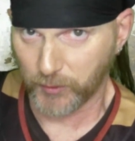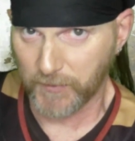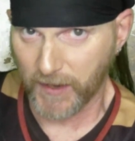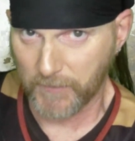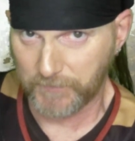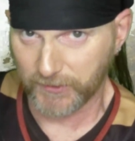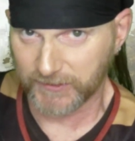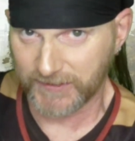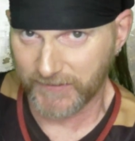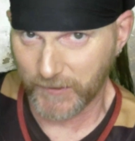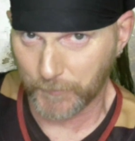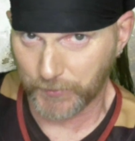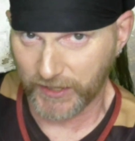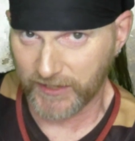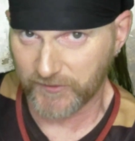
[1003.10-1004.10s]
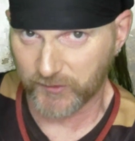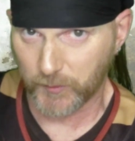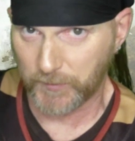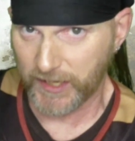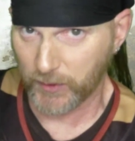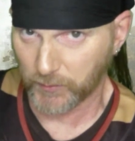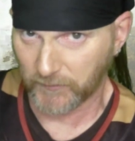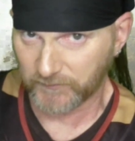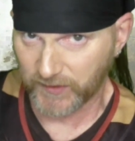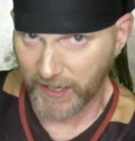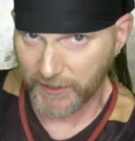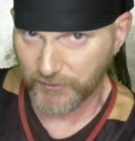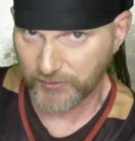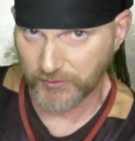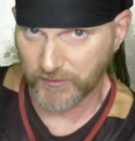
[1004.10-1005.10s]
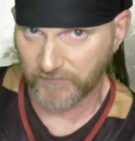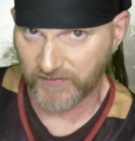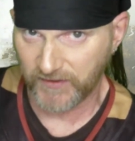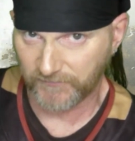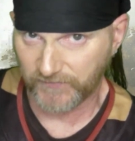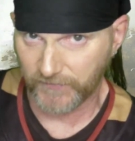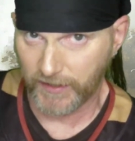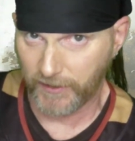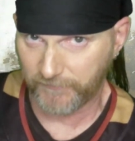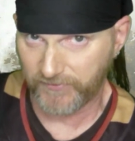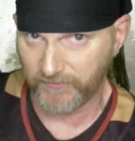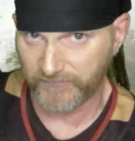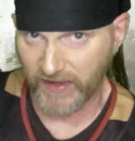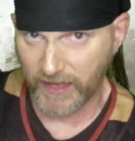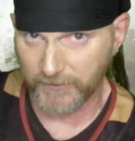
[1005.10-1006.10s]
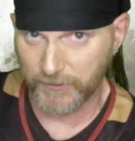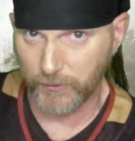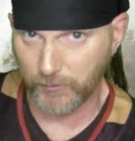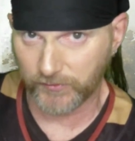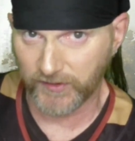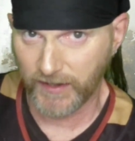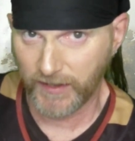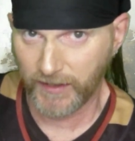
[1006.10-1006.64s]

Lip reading: by building their brands to be a reflection of the values